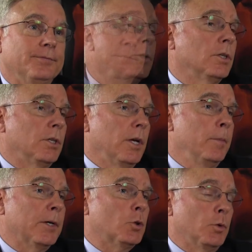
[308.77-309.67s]
Since
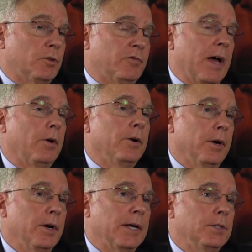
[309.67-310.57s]
immix was founded
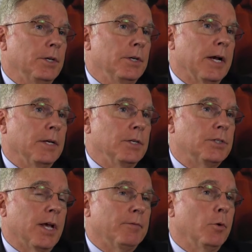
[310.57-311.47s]
in
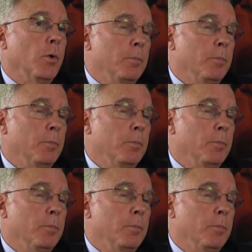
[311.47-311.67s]
1997,